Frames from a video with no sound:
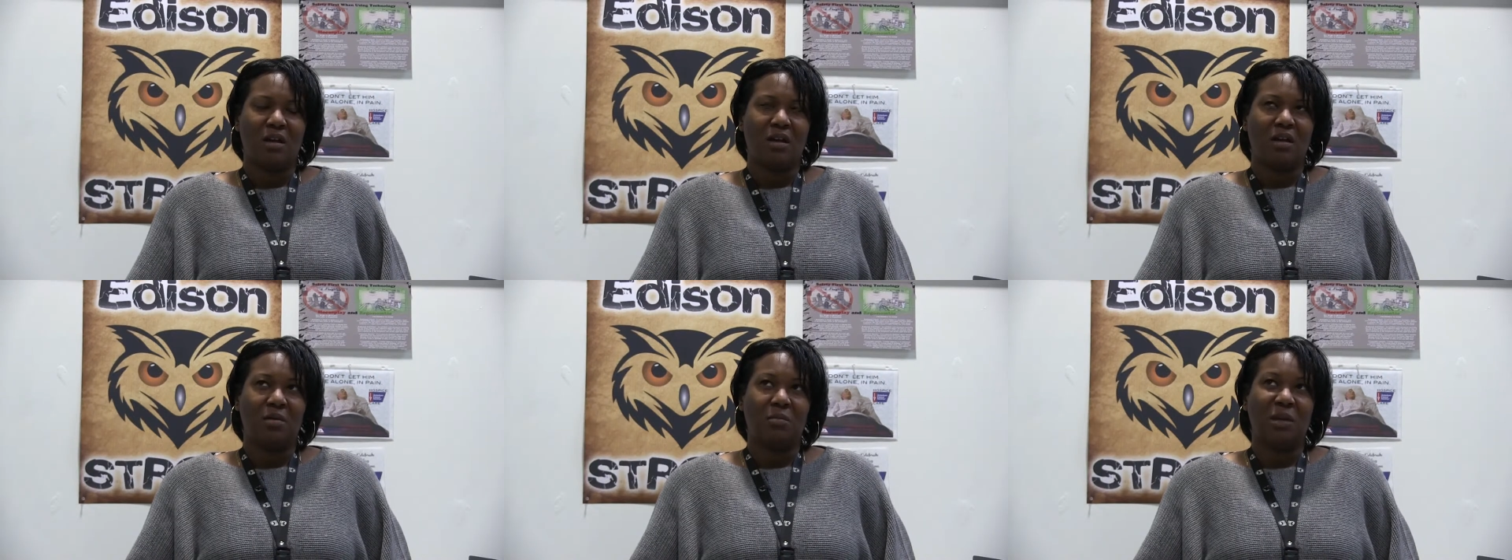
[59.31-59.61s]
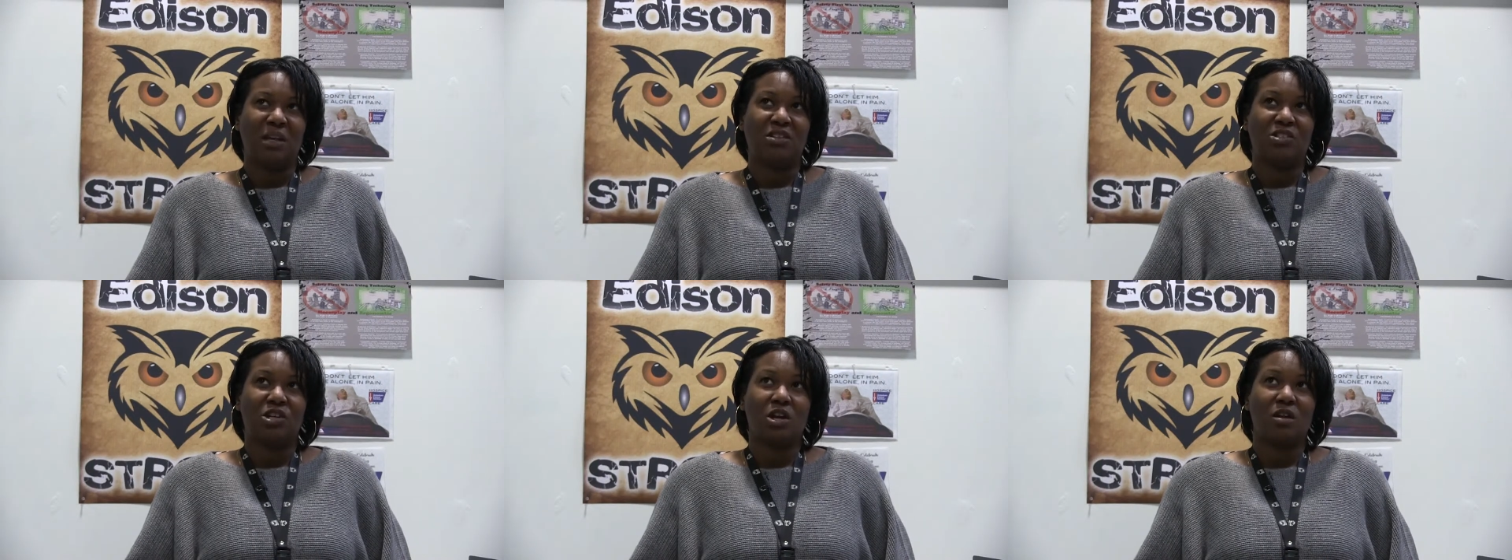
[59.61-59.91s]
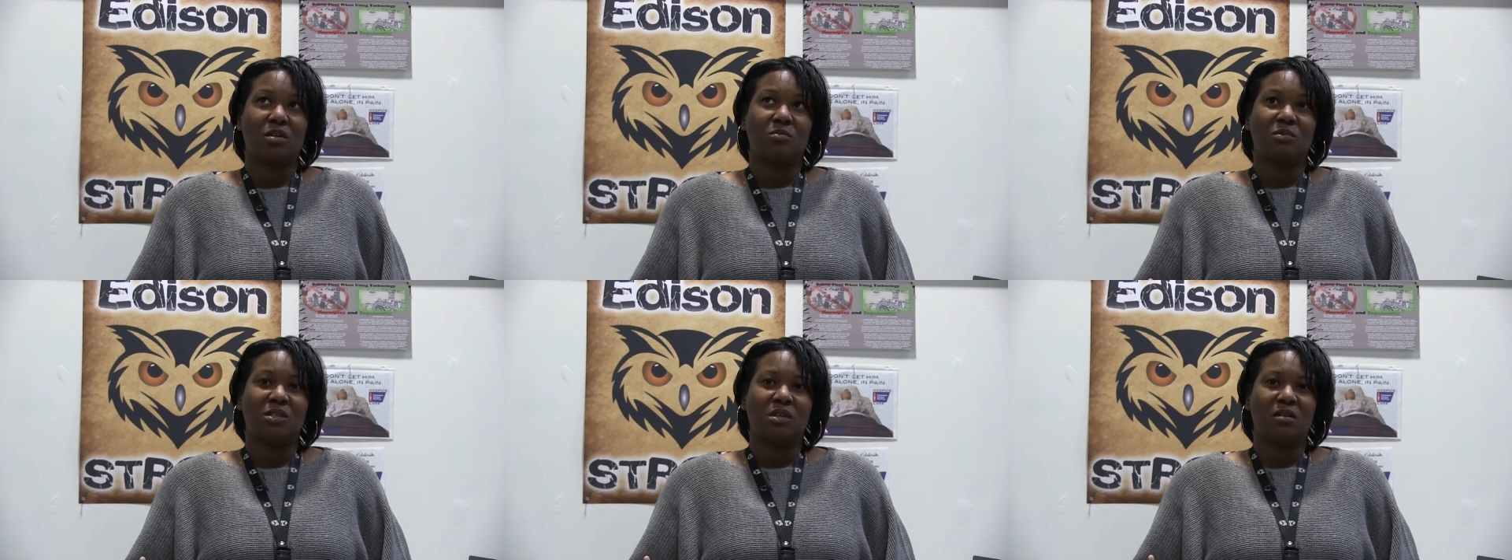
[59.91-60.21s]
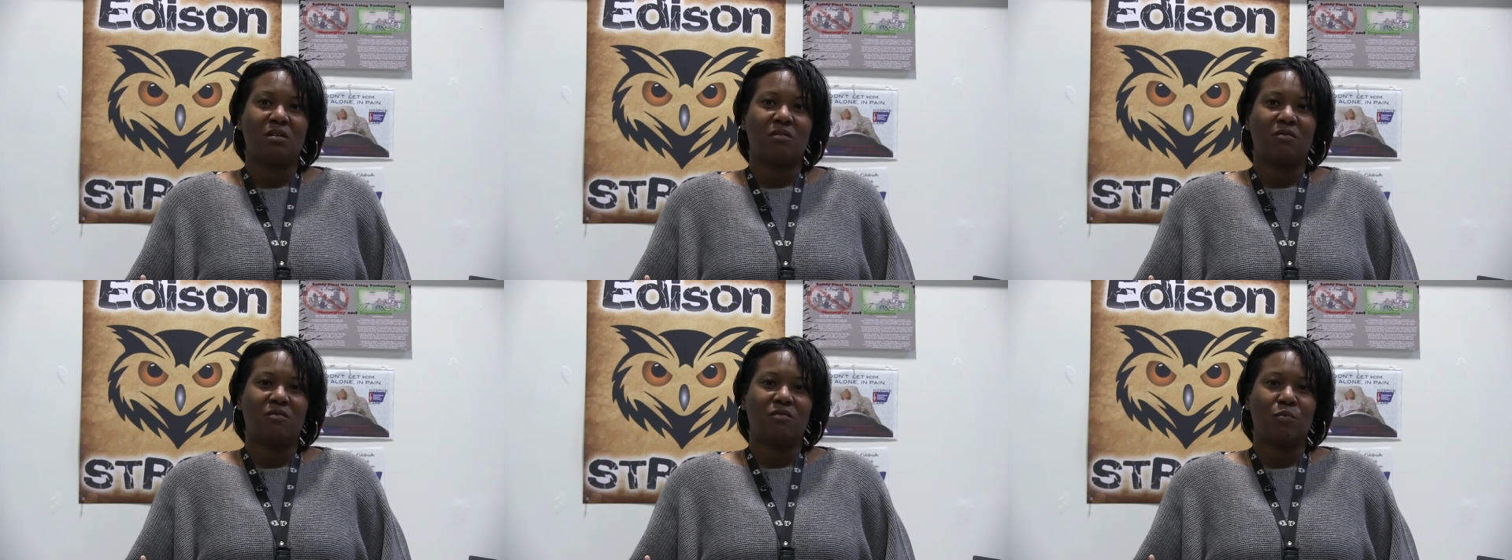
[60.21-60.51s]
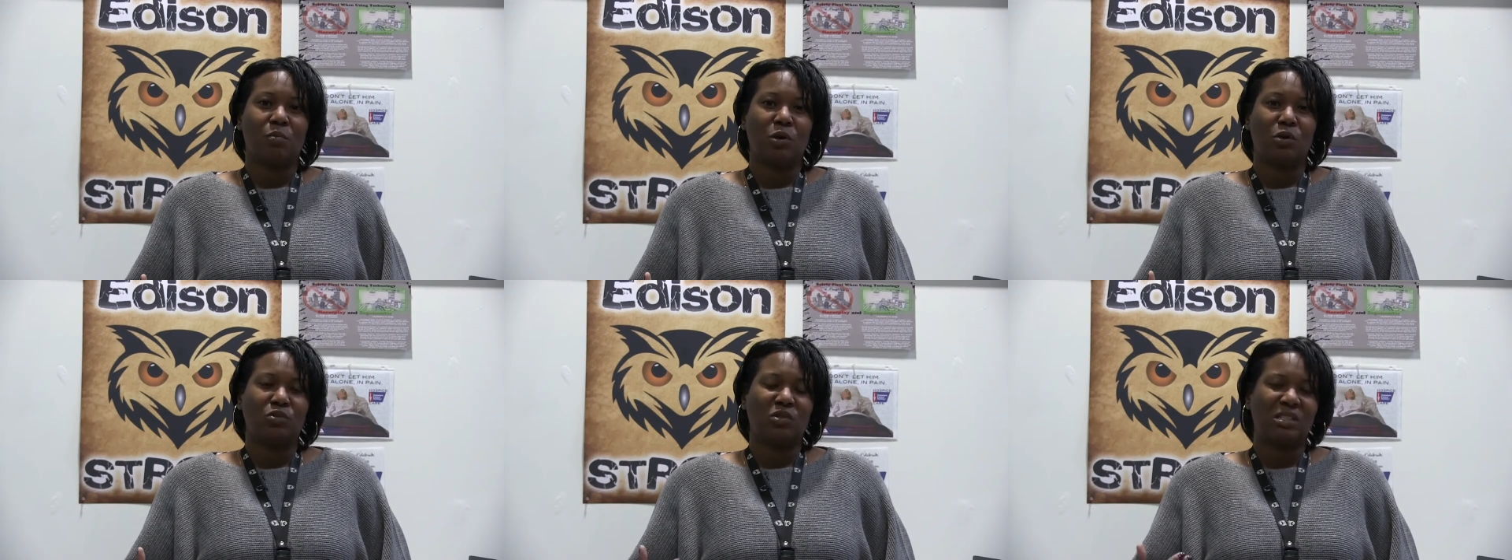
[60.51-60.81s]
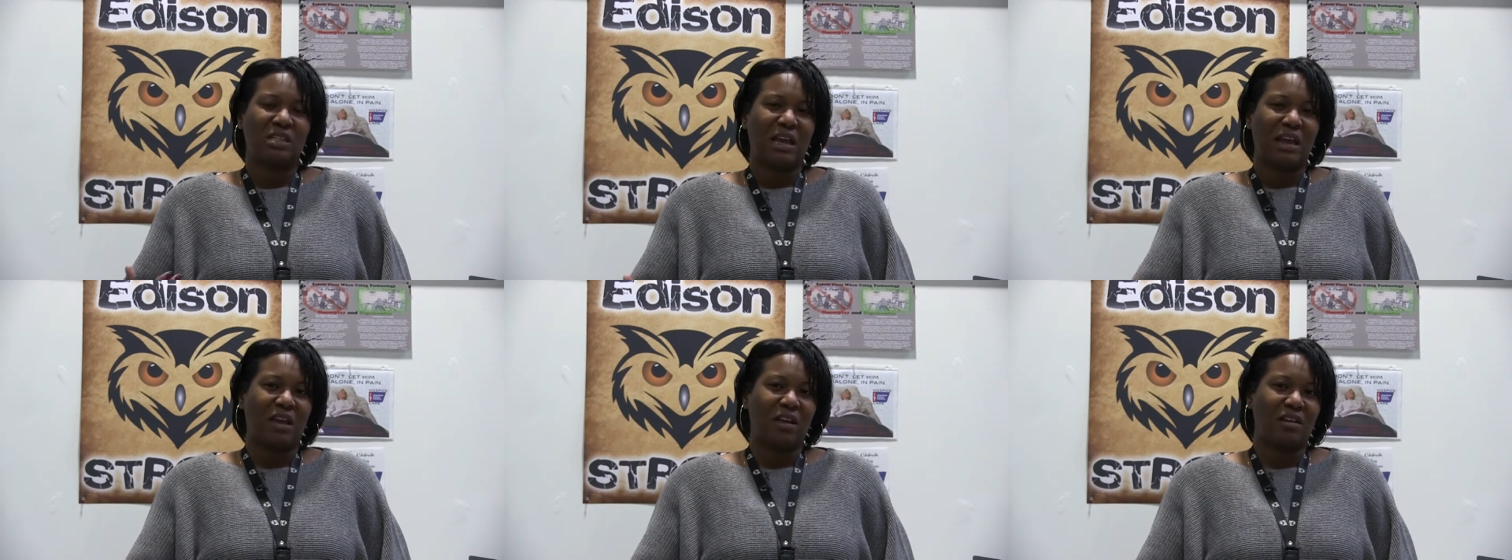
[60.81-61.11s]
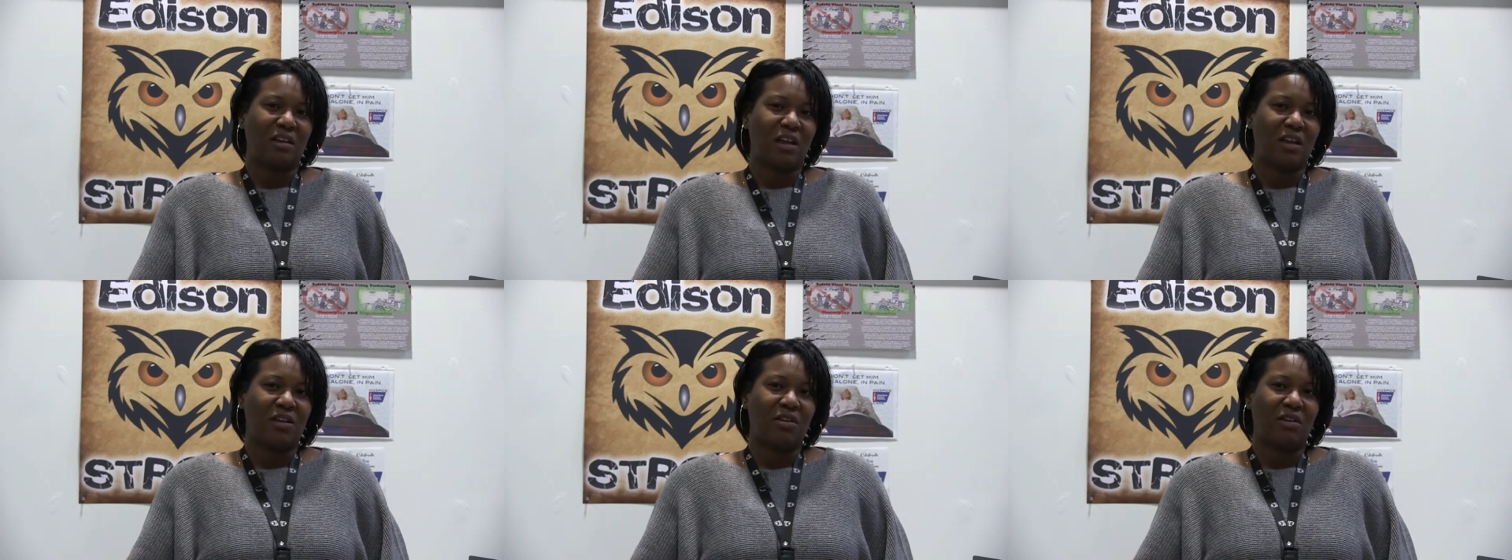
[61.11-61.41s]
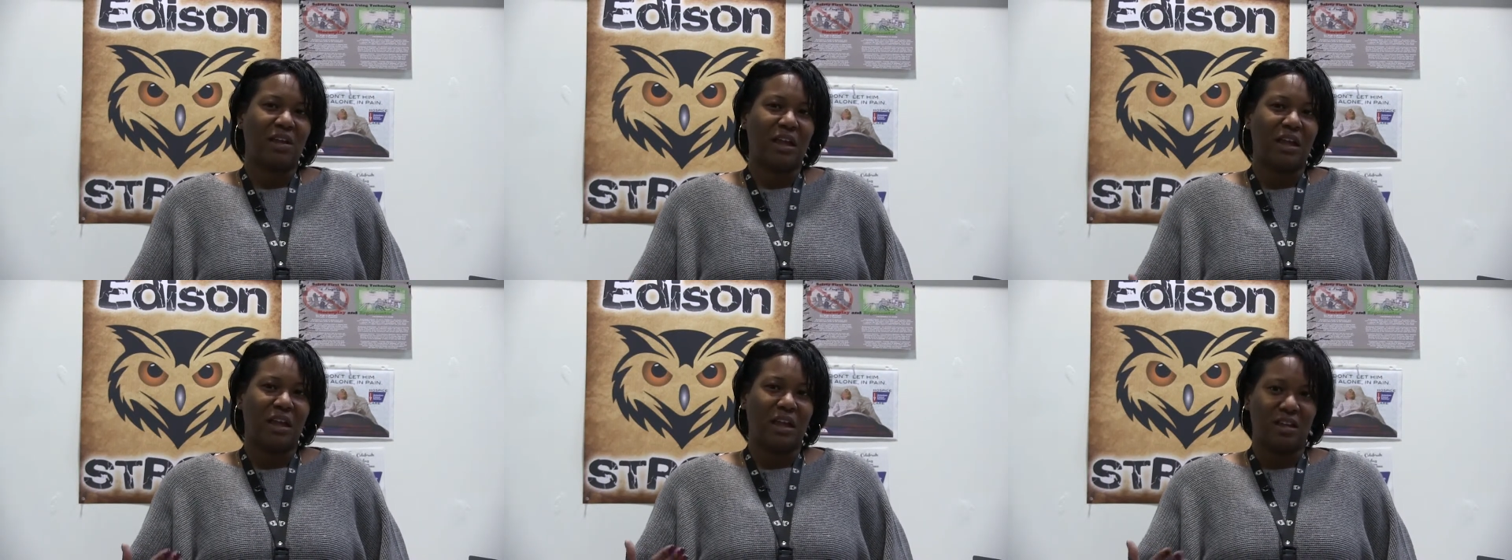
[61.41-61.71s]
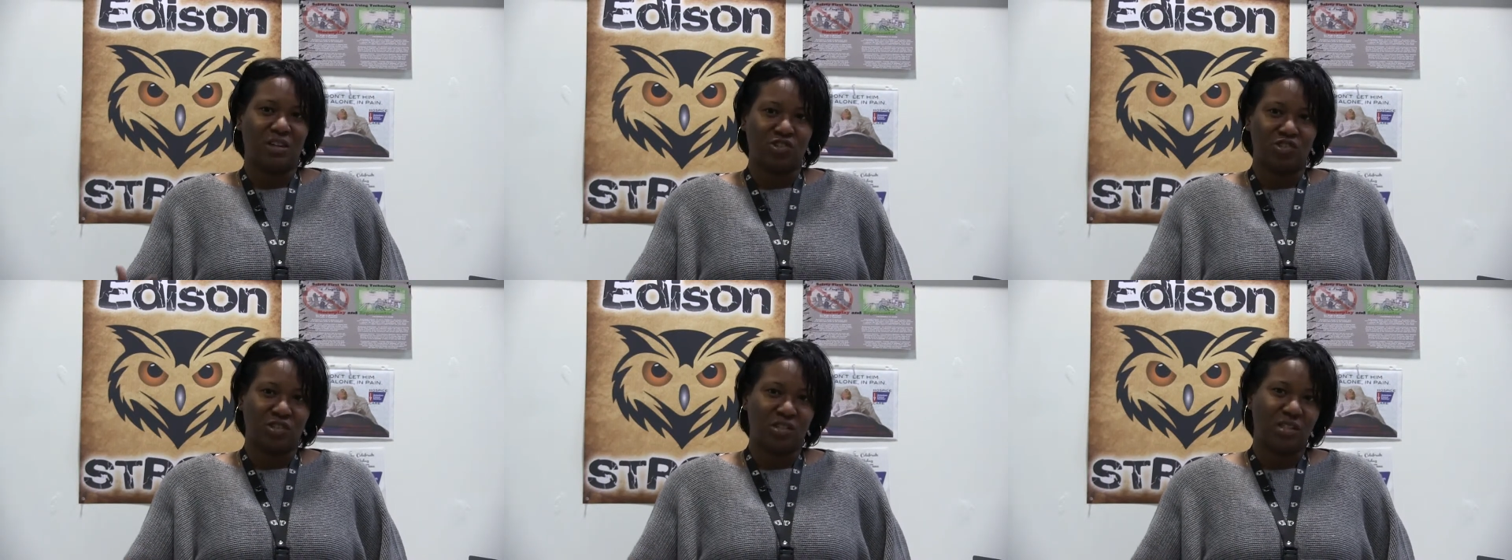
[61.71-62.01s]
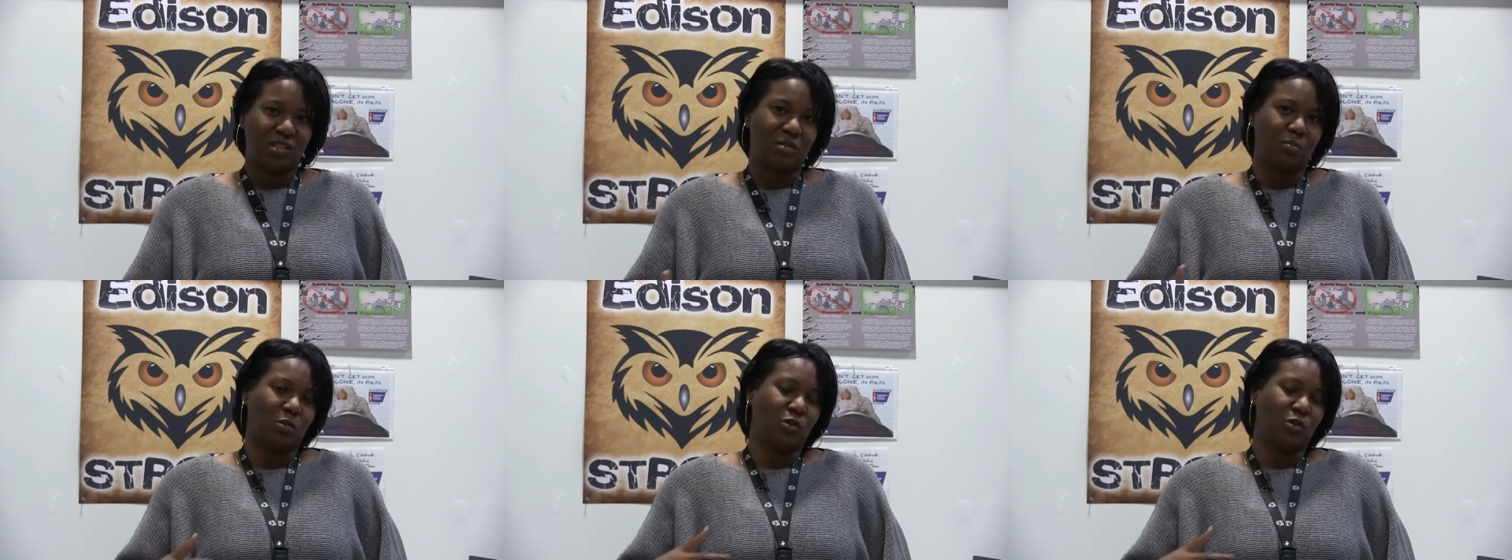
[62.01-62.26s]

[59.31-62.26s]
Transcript: Um, in terms of post-secondary interests,